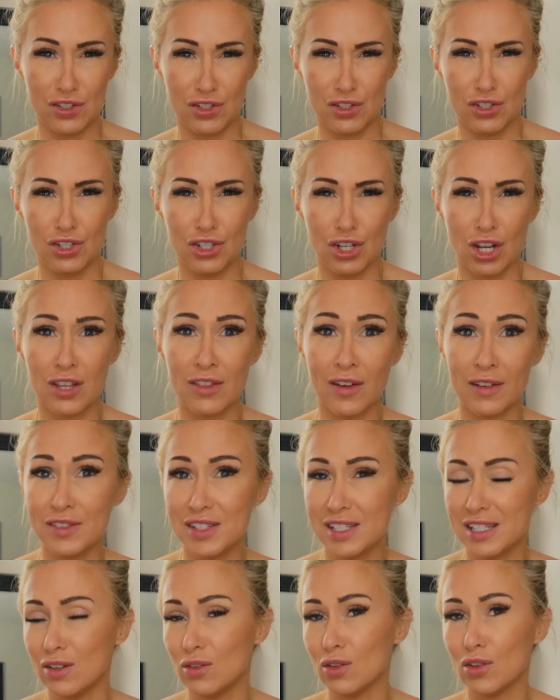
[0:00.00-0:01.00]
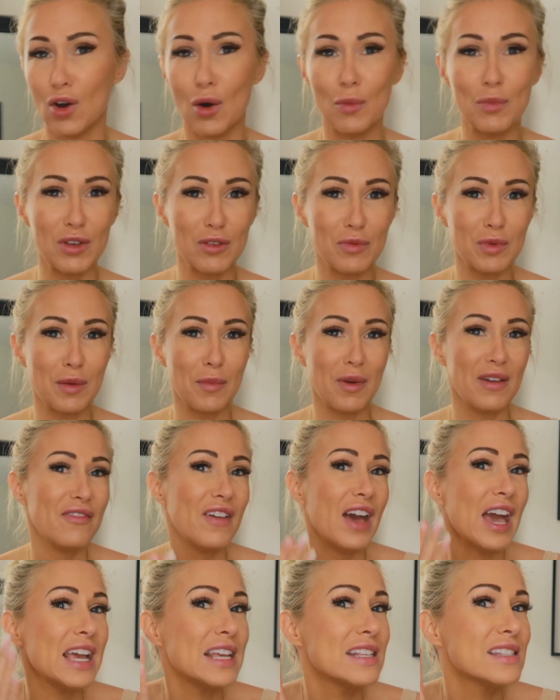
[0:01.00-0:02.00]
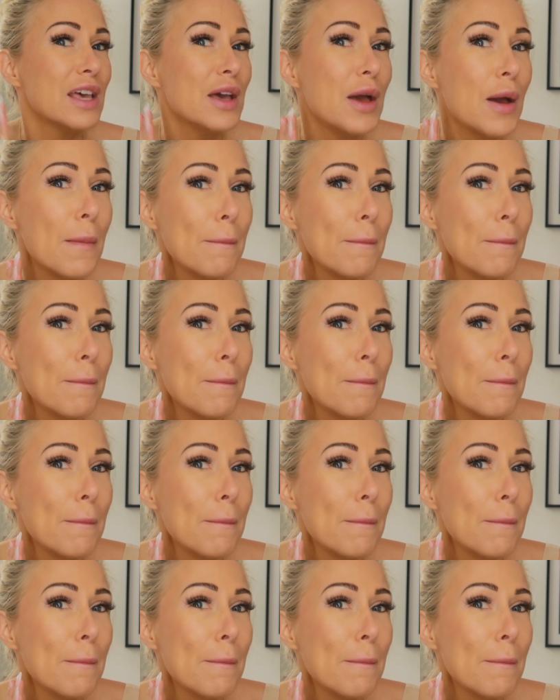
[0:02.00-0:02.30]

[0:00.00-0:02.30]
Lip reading: just to show you that I've still got movement in my face,